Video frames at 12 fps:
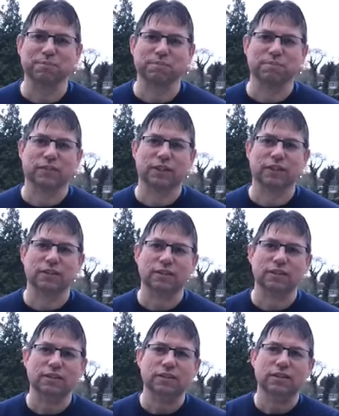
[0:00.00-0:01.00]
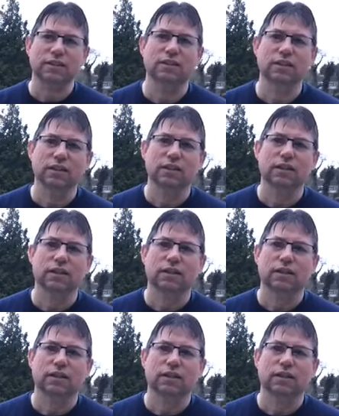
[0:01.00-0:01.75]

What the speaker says: Nothing is said.